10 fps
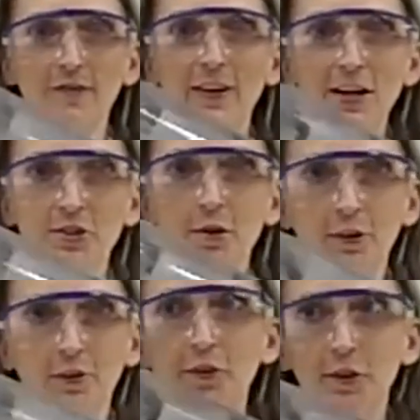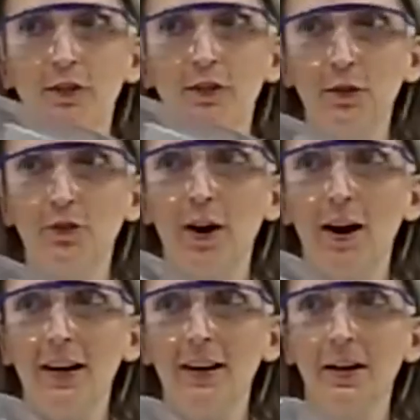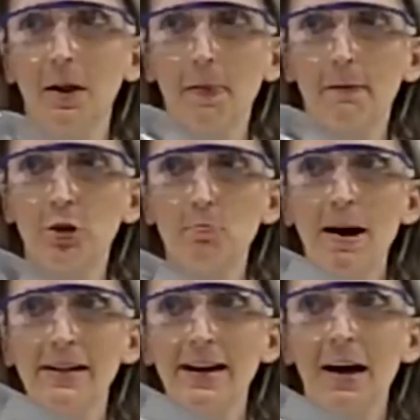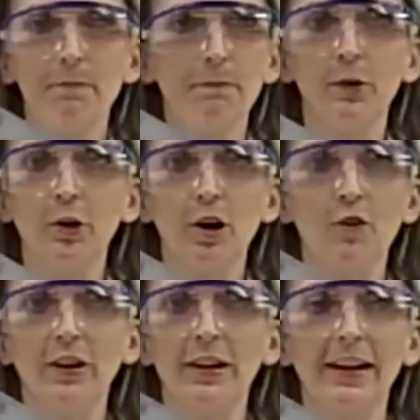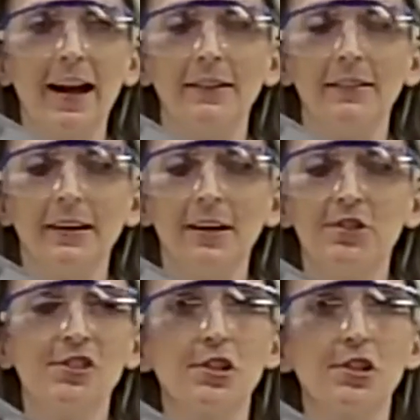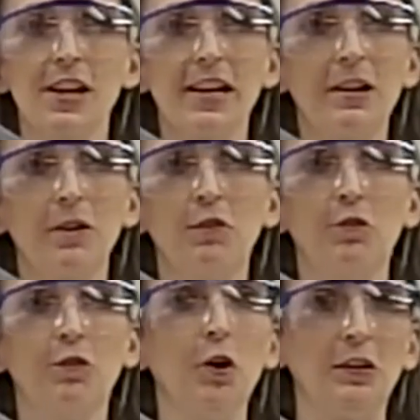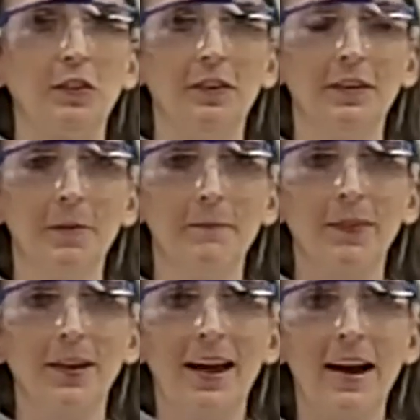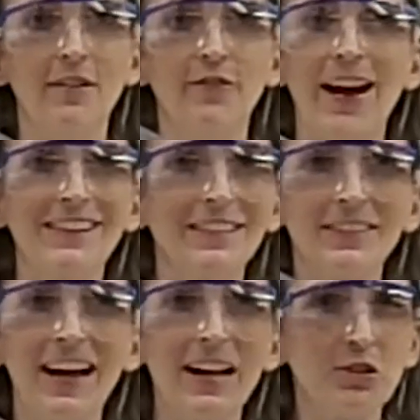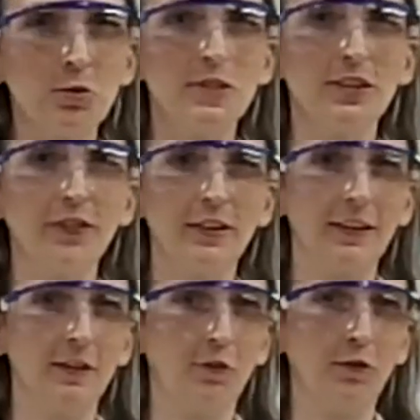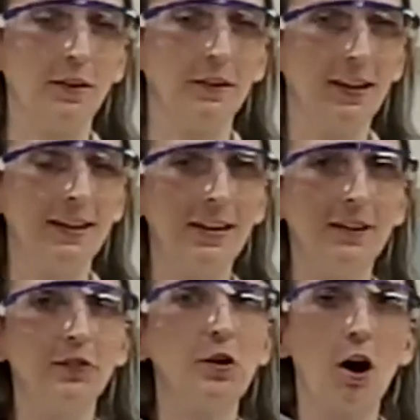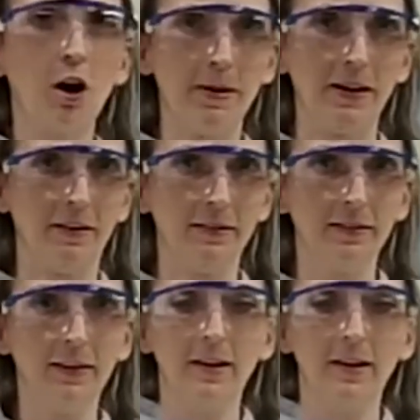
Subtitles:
If I show this to you, if you saw it, you might not look over it again. It just looks like soot. And in fact, it's not too different than soot. It is carbon.